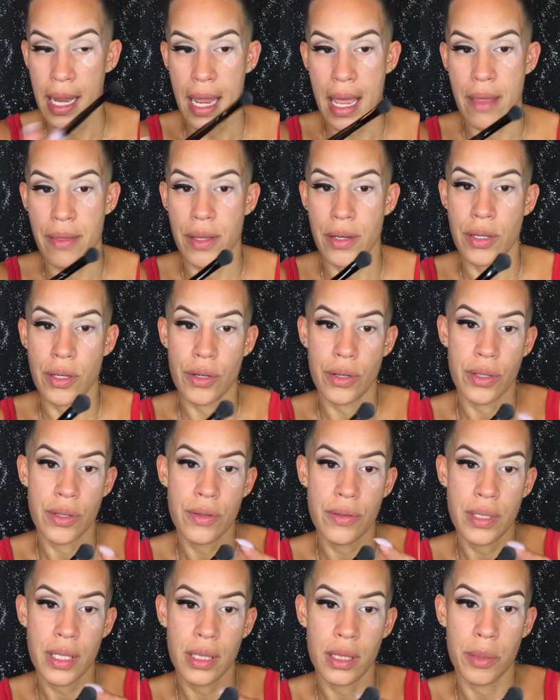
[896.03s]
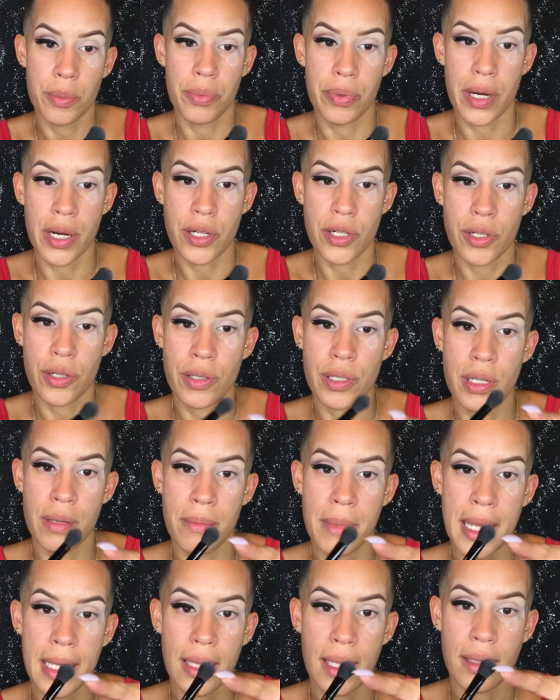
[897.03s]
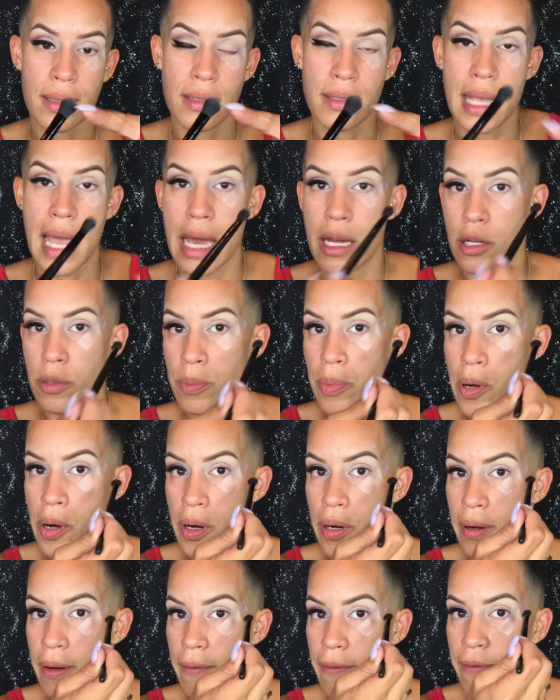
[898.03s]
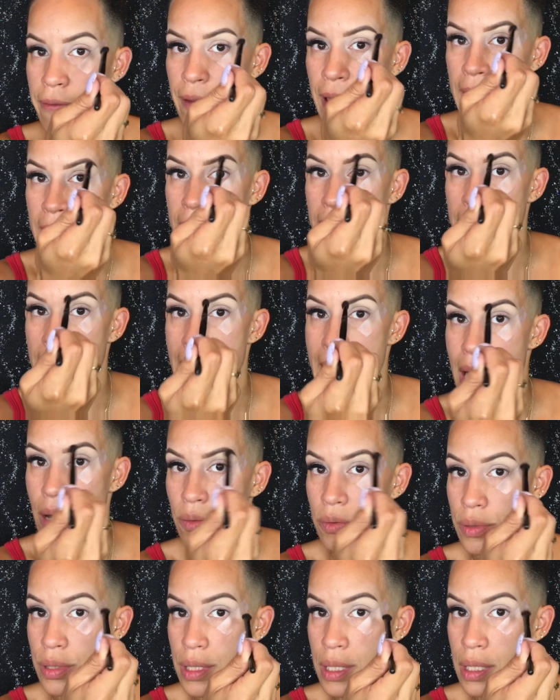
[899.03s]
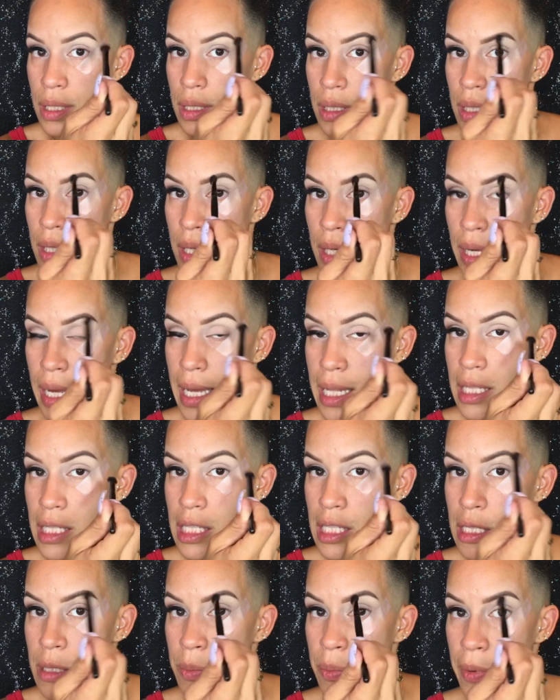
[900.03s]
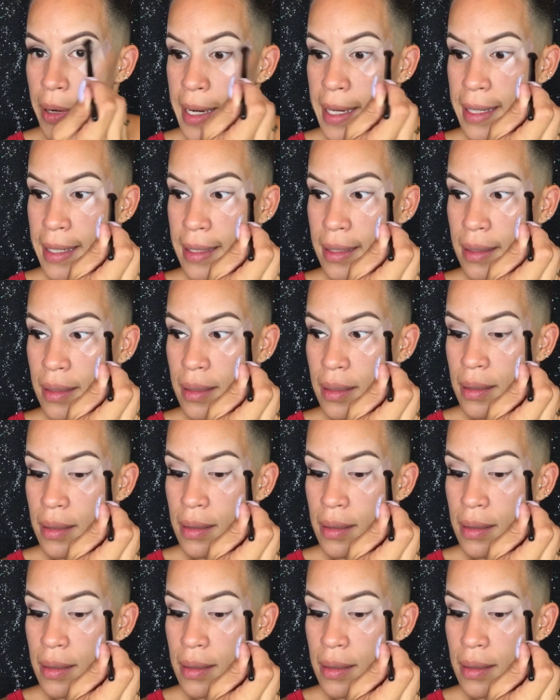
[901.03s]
And then you're using the pressure to make like this outer part fan out and spread it